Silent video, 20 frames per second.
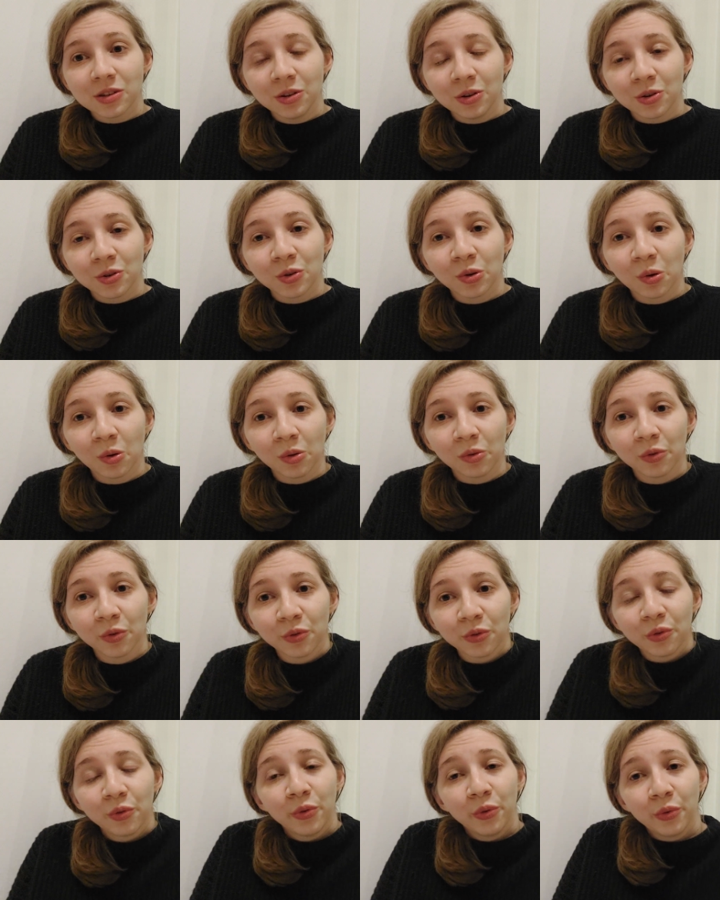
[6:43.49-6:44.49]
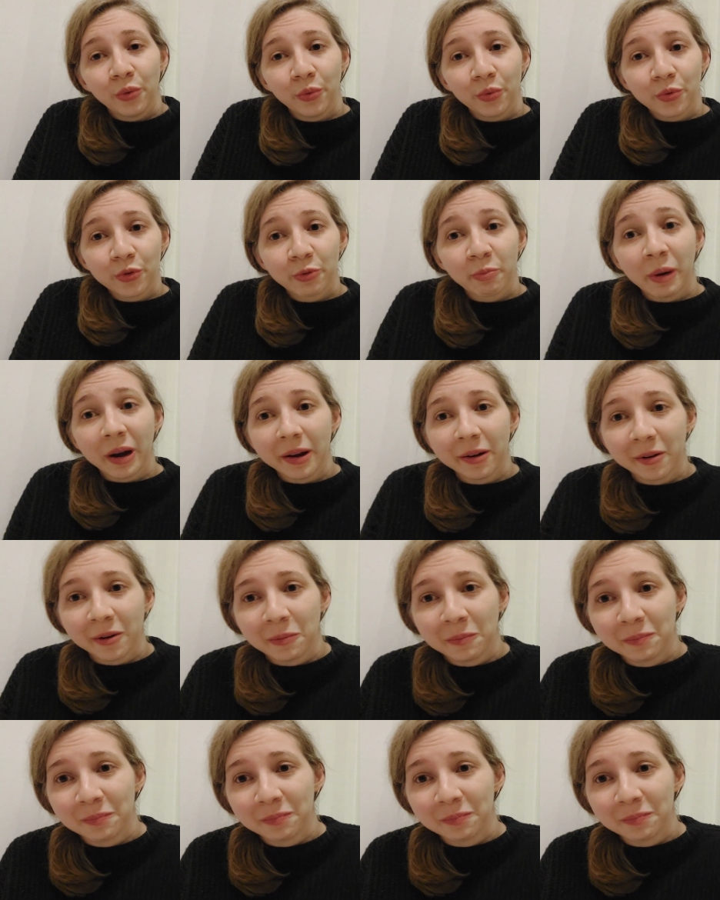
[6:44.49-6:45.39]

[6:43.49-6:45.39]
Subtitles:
you're told to smile.